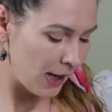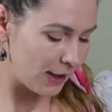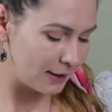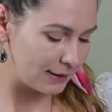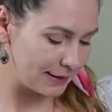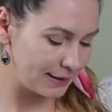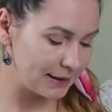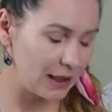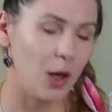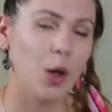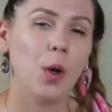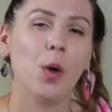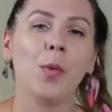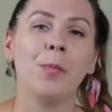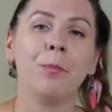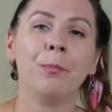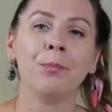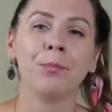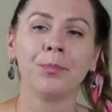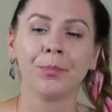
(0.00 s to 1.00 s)
So,
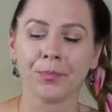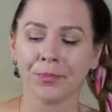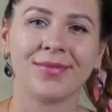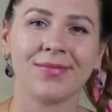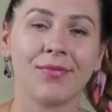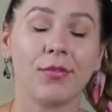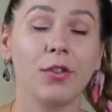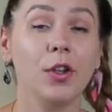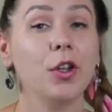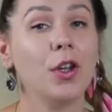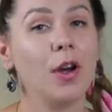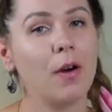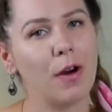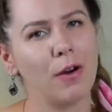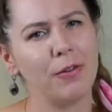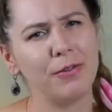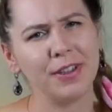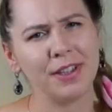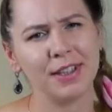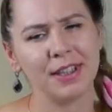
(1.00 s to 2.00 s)

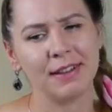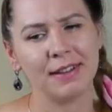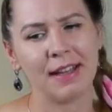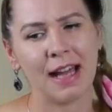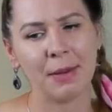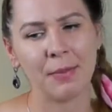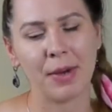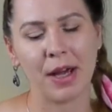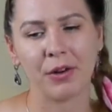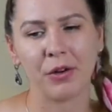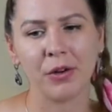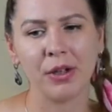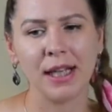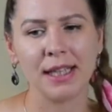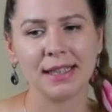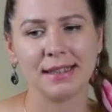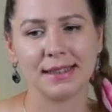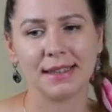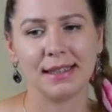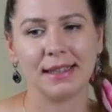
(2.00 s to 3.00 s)
over the time I
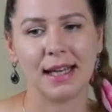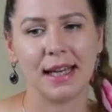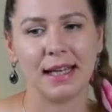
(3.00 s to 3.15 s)
realized that